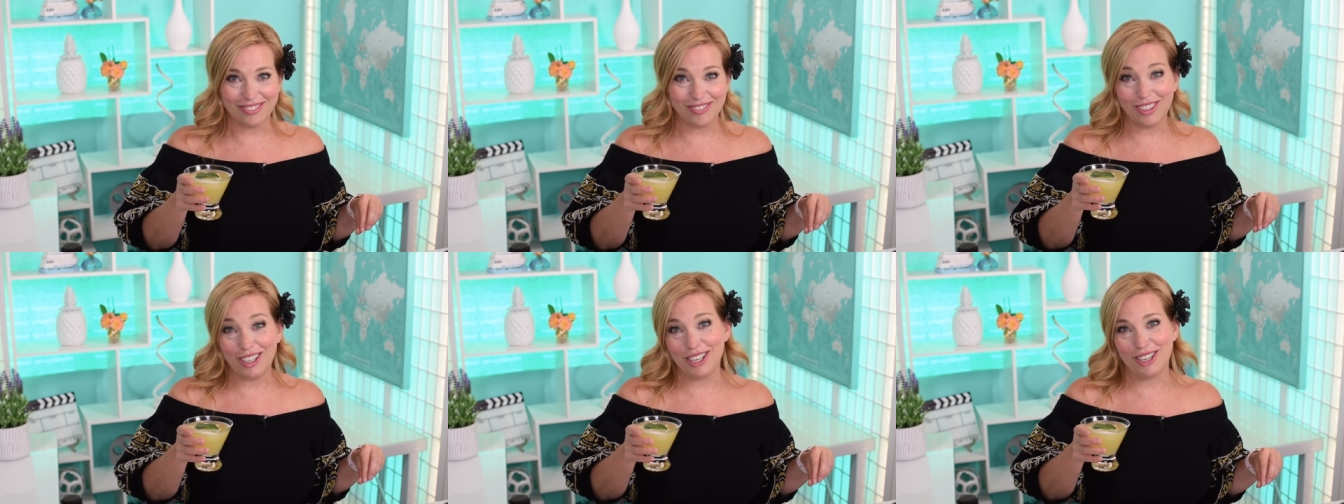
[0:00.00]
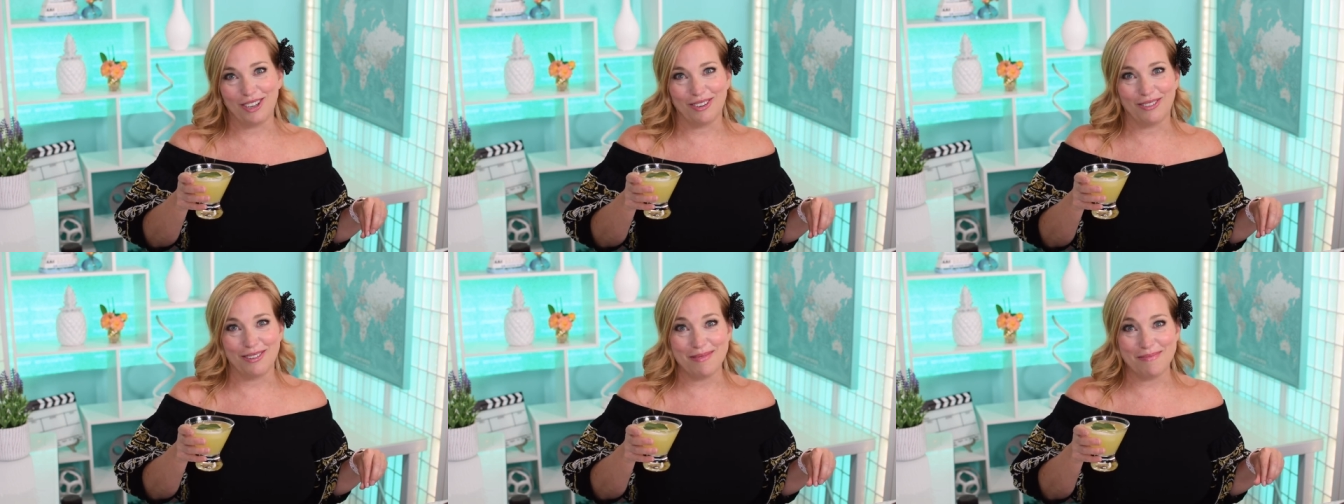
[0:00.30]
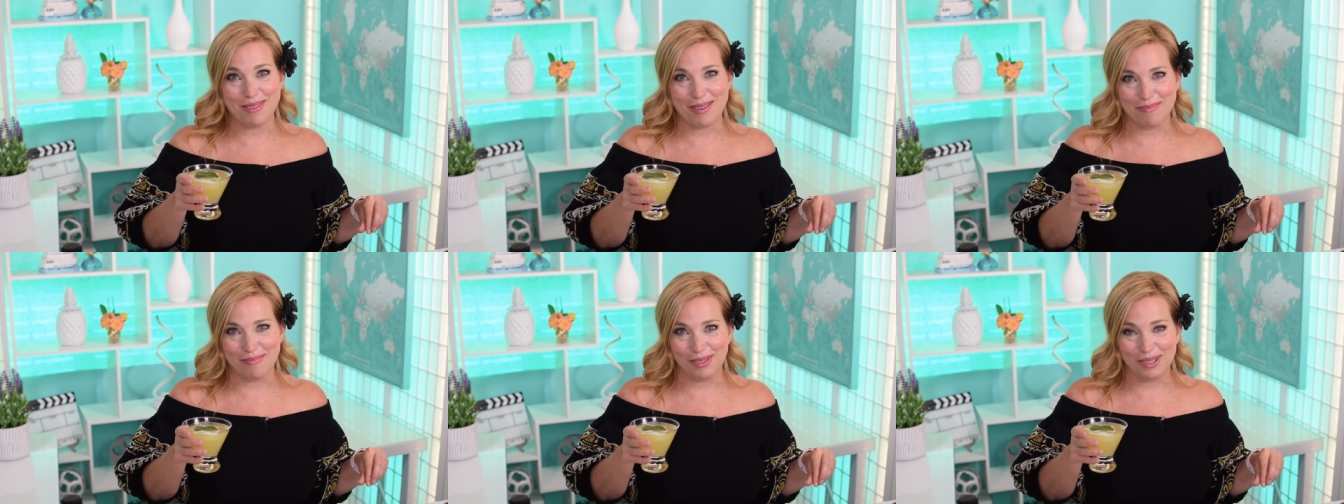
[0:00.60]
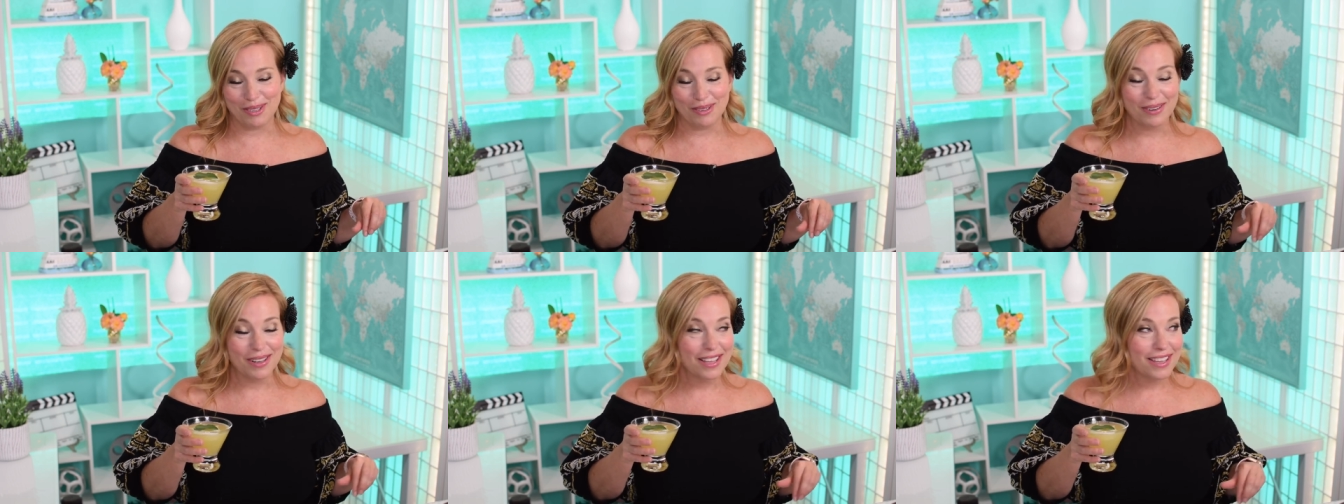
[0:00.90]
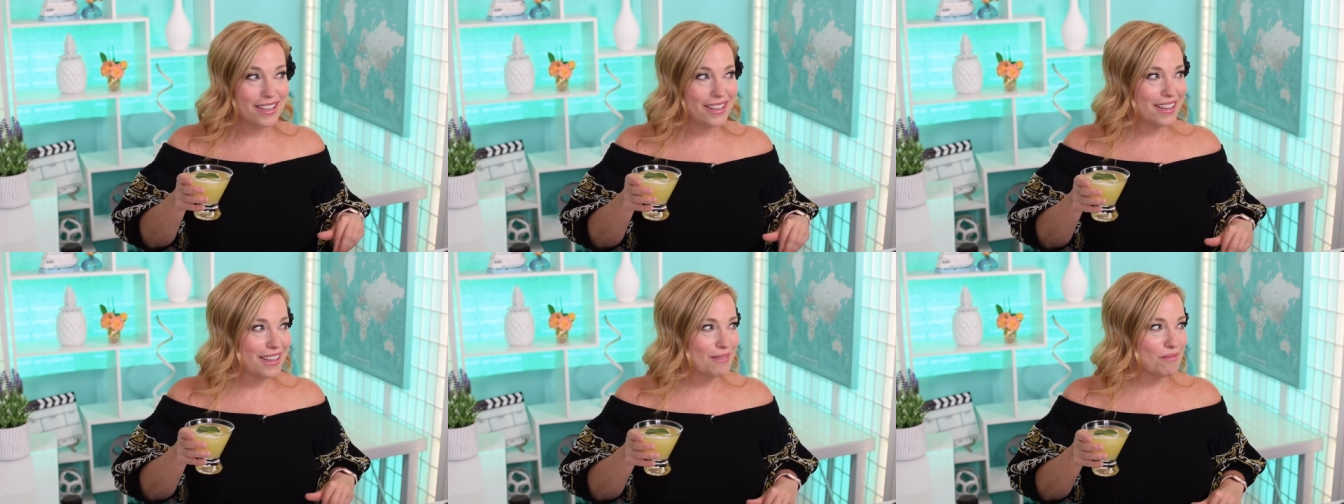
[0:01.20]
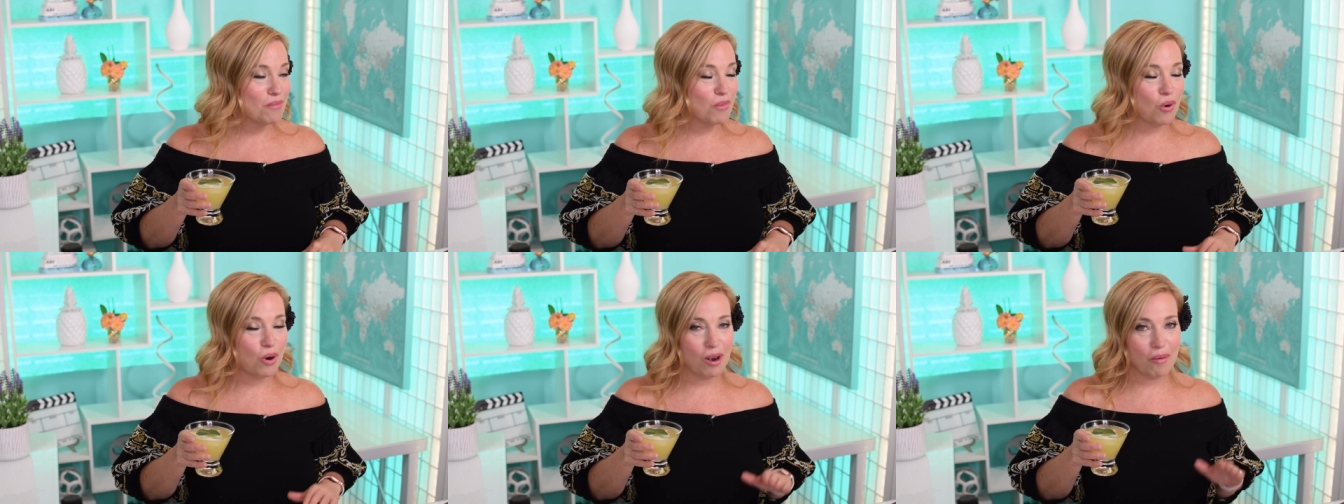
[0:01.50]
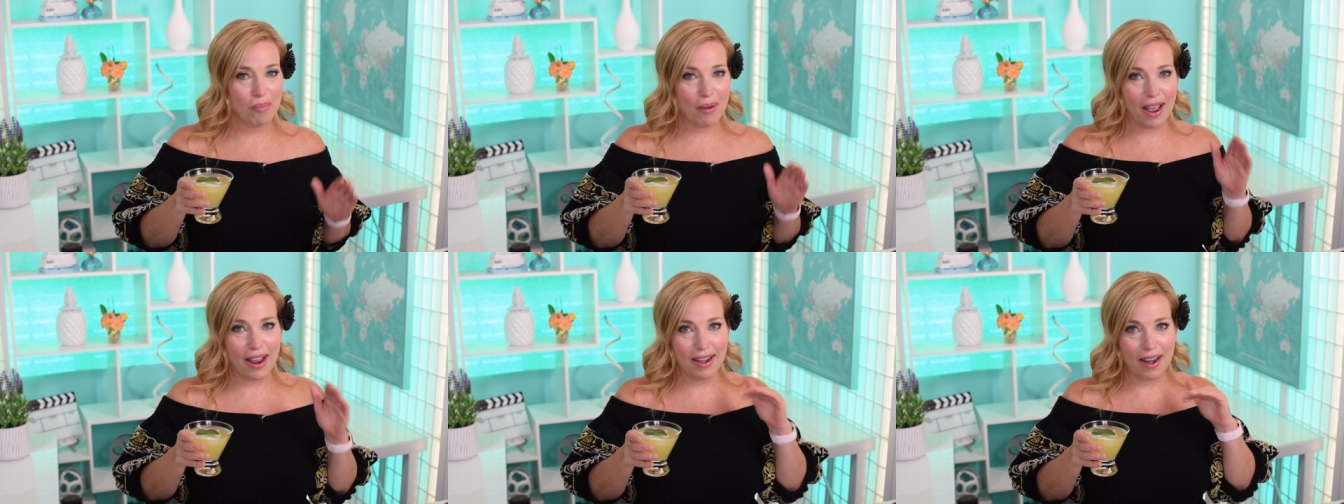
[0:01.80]
very Caribbean blue. More
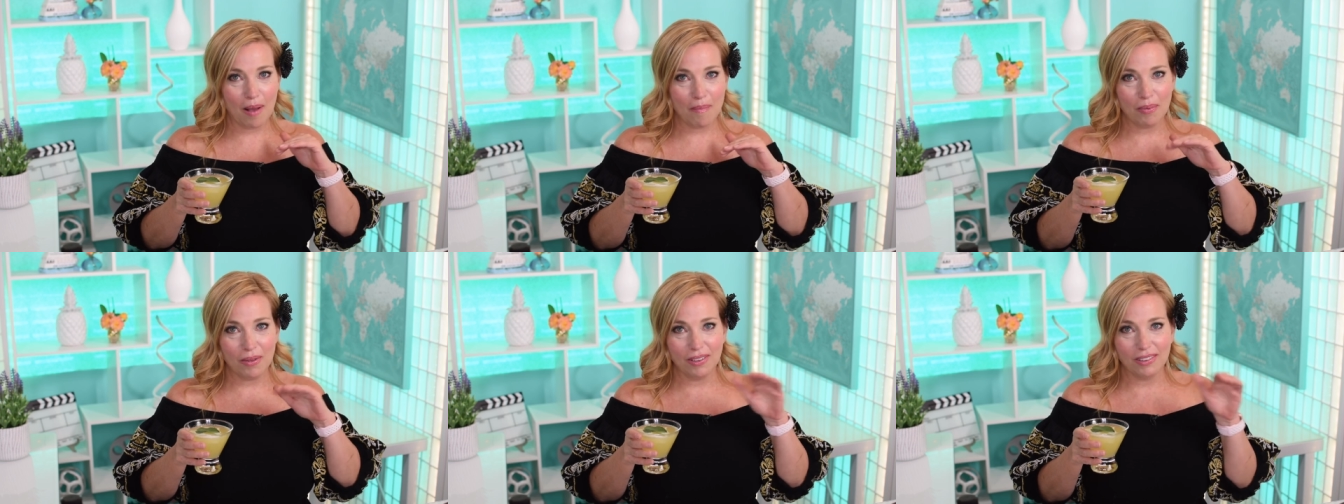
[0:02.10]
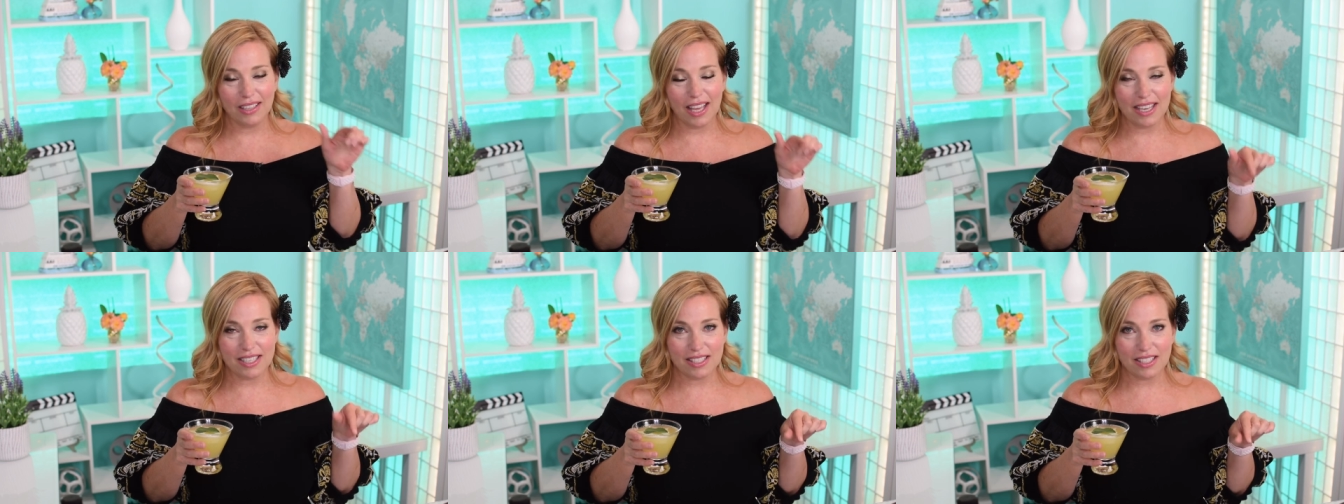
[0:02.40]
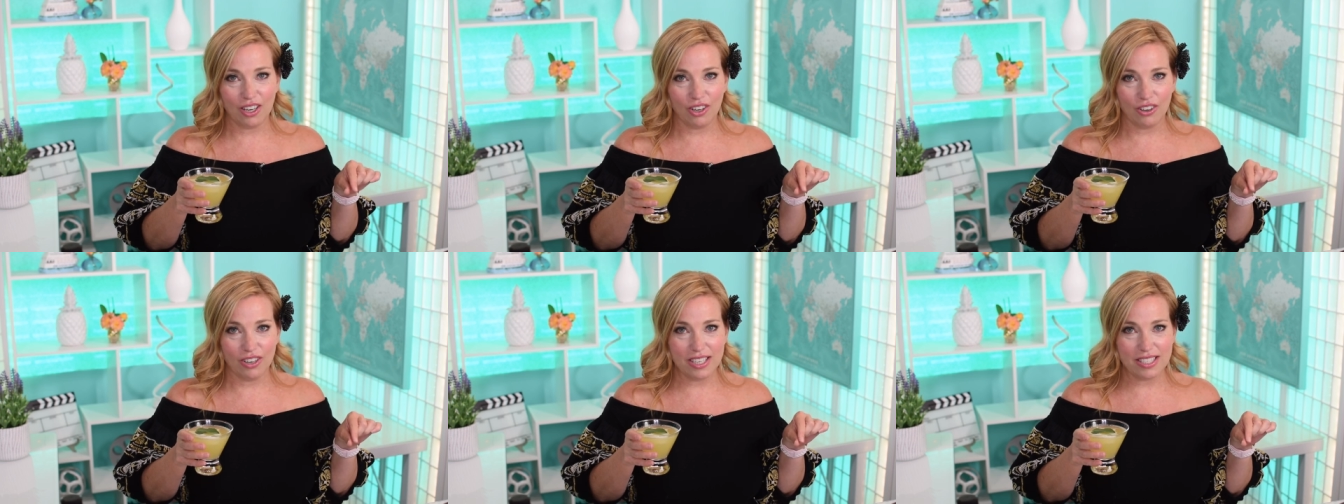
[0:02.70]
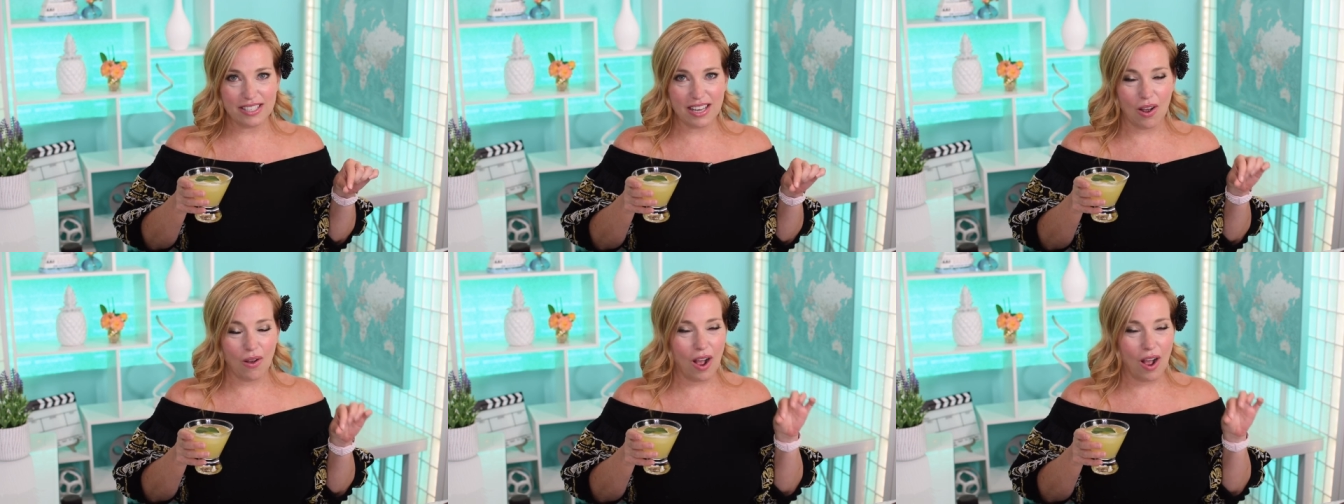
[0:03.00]
pineapple, less curacao.